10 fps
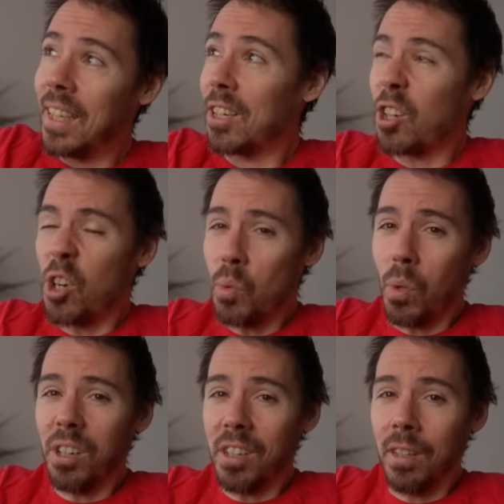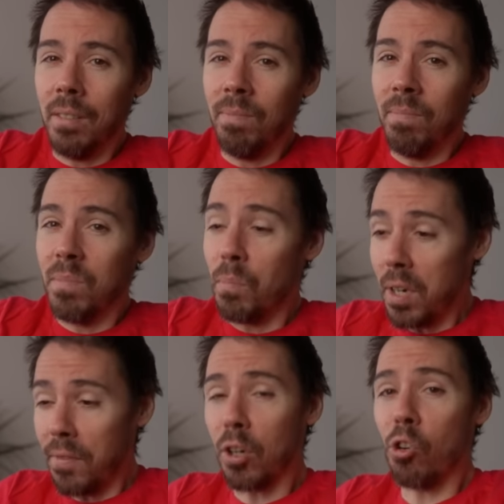It could work. Bit
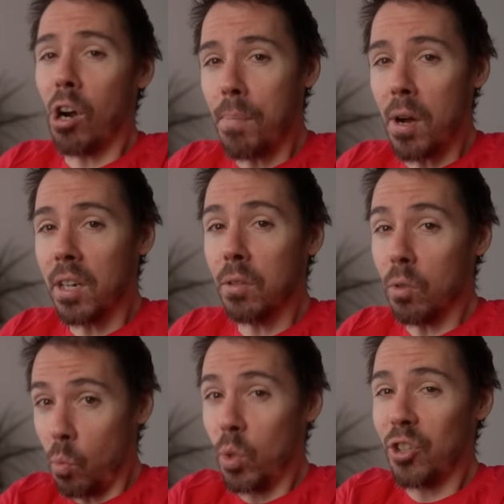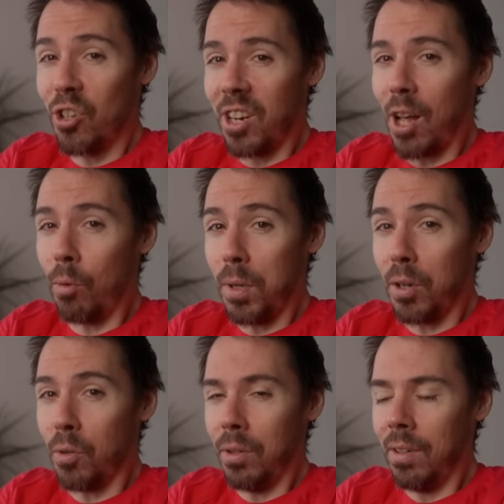of a crop on it, which could help
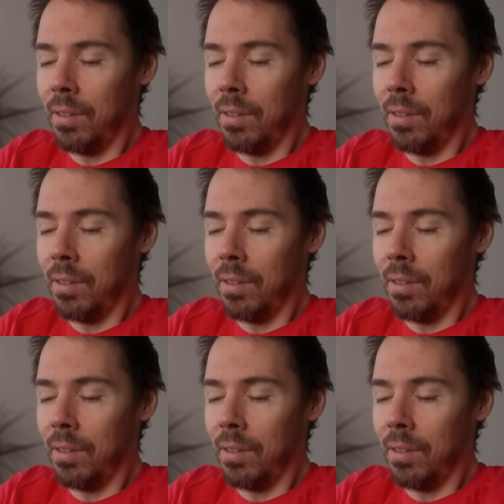you.